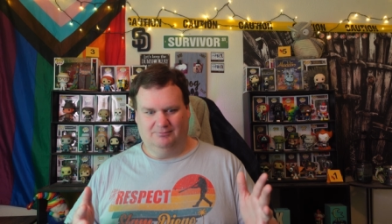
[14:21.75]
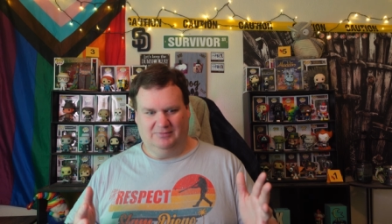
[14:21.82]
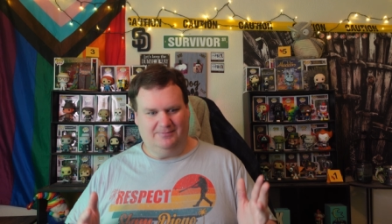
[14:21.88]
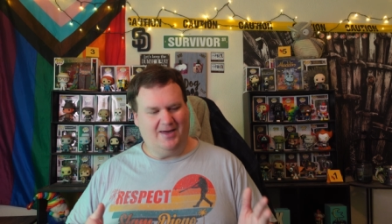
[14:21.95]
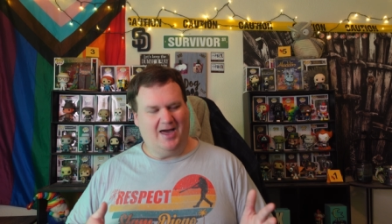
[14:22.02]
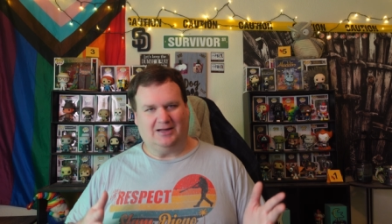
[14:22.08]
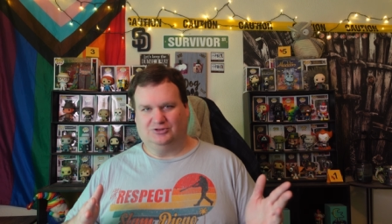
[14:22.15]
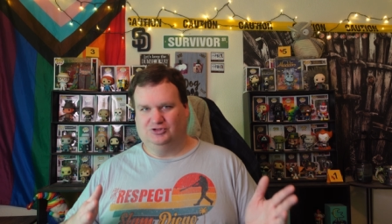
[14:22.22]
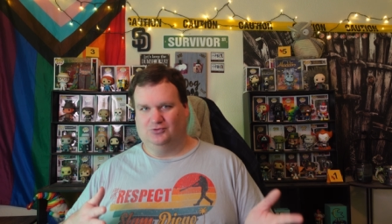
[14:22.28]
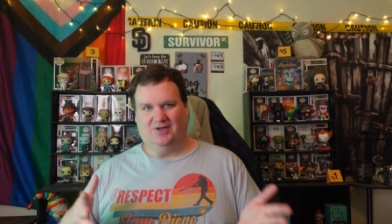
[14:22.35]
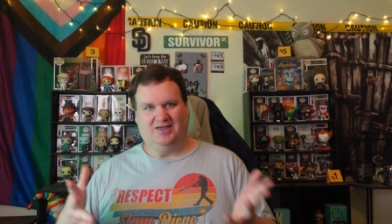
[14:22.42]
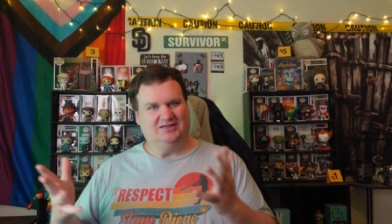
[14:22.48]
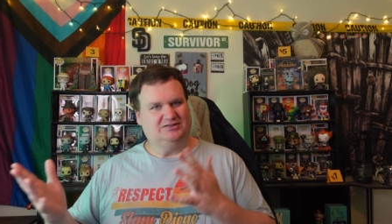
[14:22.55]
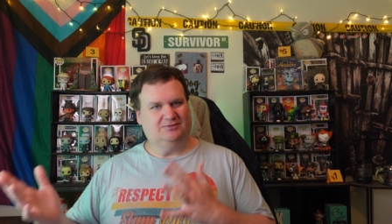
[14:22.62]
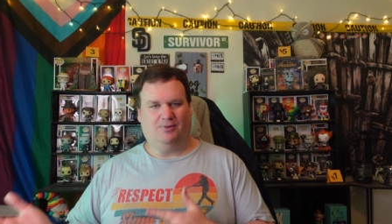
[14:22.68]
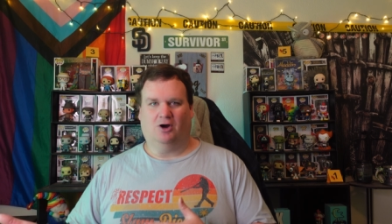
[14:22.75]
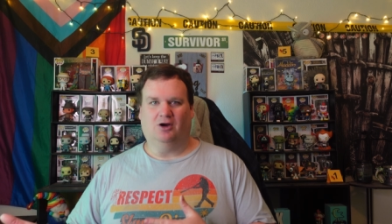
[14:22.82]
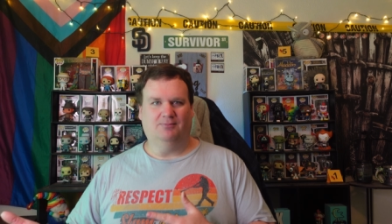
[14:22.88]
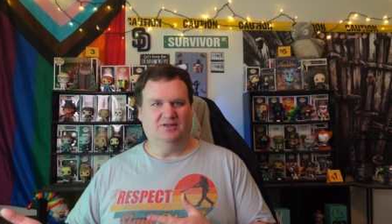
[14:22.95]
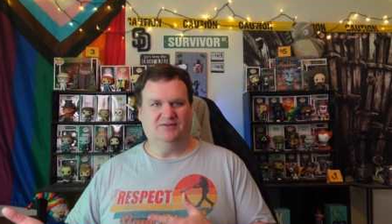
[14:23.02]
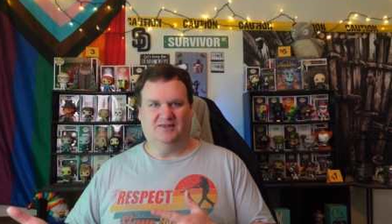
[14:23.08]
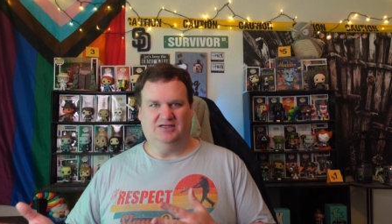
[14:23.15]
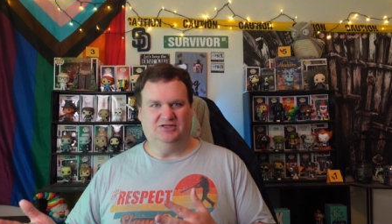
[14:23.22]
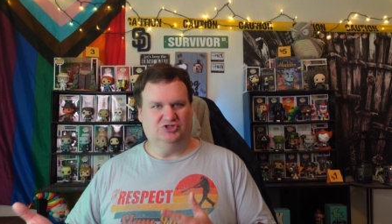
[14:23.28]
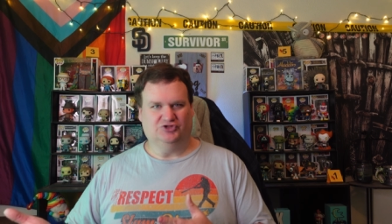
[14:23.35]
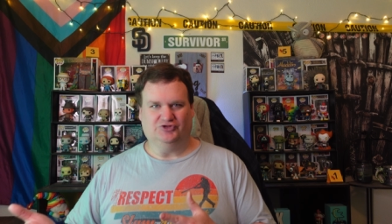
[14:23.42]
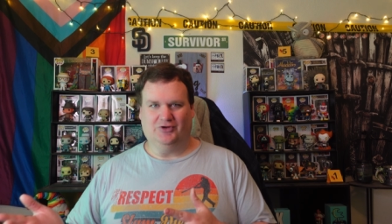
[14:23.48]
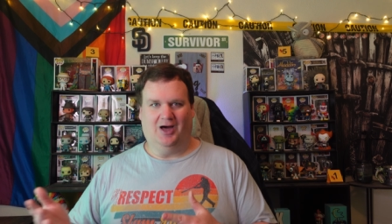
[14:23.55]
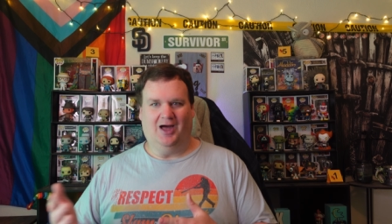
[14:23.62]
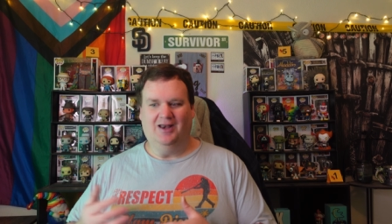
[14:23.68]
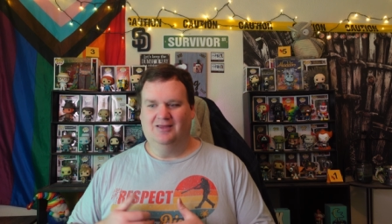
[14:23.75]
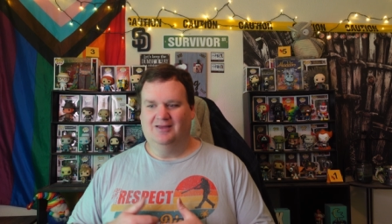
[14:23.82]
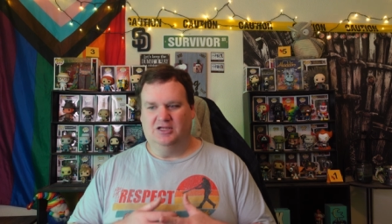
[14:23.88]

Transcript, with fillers: me back to his apartment that he just got.